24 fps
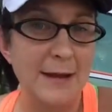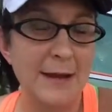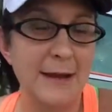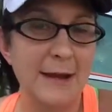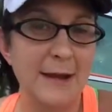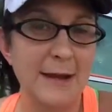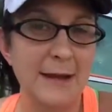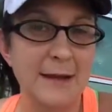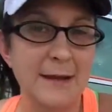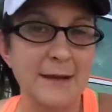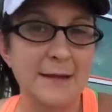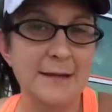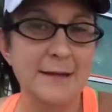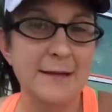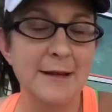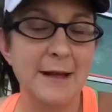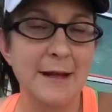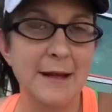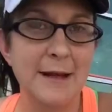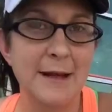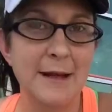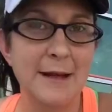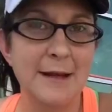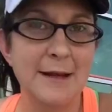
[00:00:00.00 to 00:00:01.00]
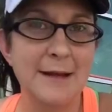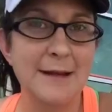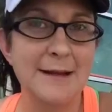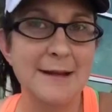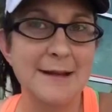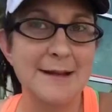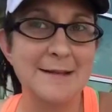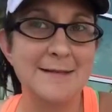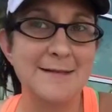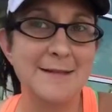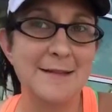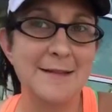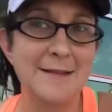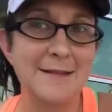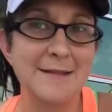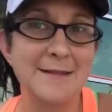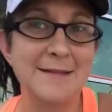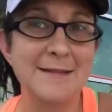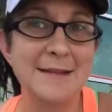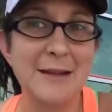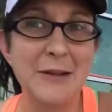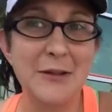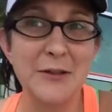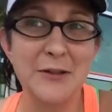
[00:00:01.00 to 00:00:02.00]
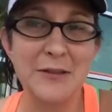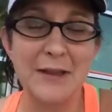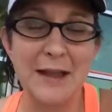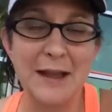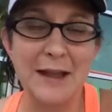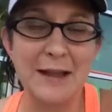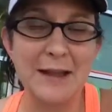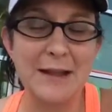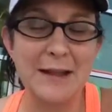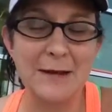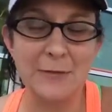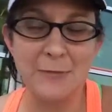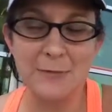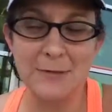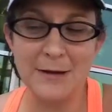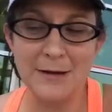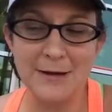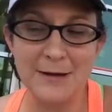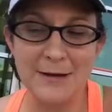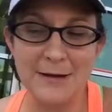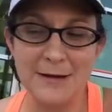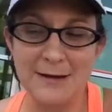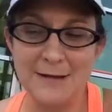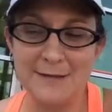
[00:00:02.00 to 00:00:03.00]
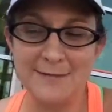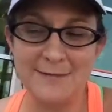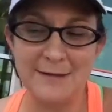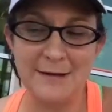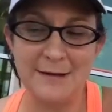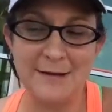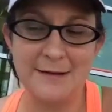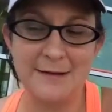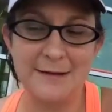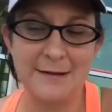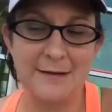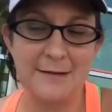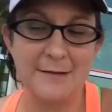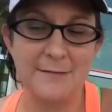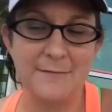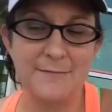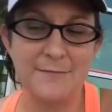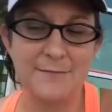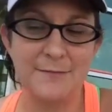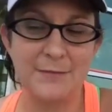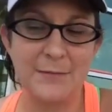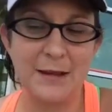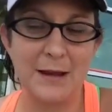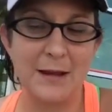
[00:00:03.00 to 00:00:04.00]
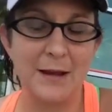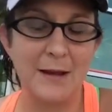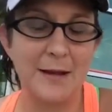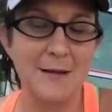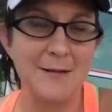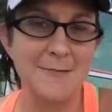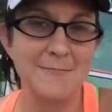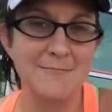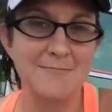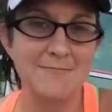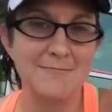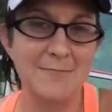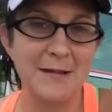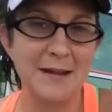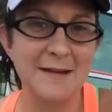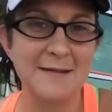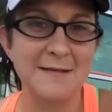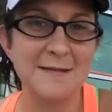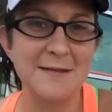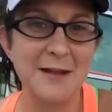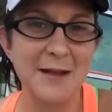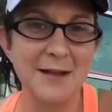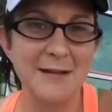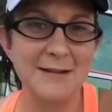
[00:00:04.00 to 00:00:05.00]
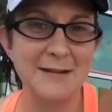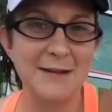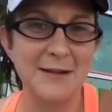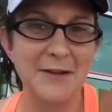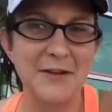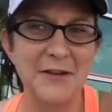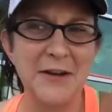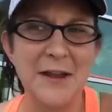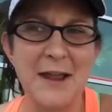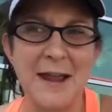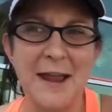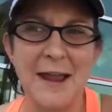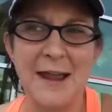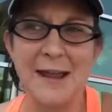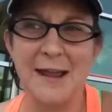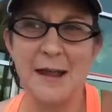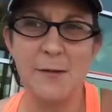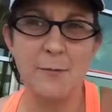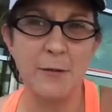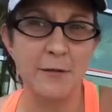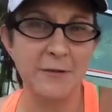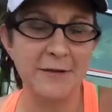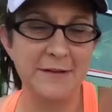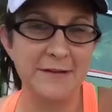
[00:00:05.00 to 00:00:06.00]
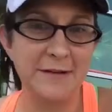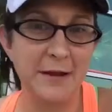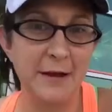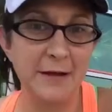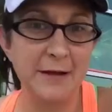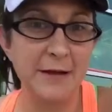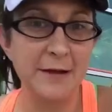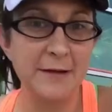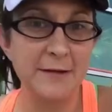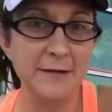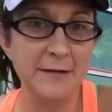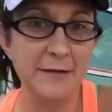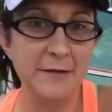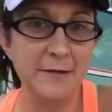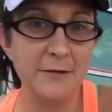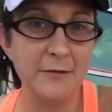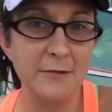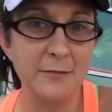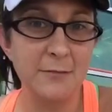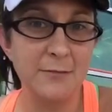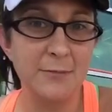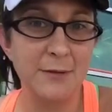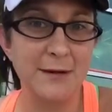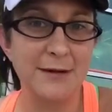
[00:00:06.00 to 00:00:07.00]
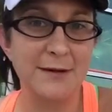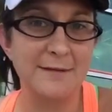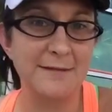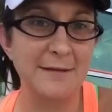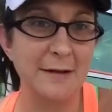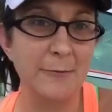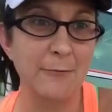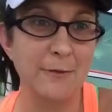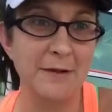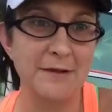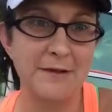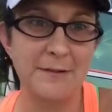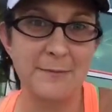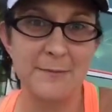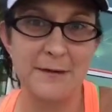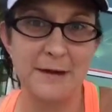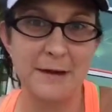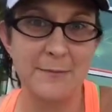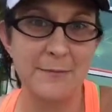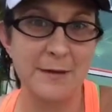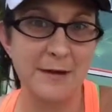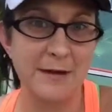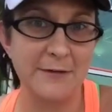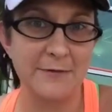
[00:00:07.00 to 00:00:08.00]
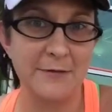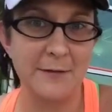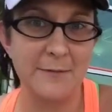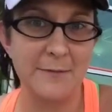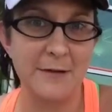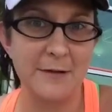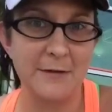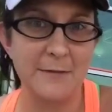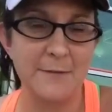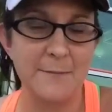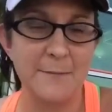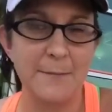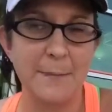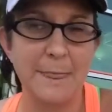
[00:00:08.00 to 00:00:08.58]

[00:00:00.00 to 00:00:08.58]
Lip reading: And it's a skill that it really isn't, it's not there, hey, I'm only talking to you because I want to get money from you.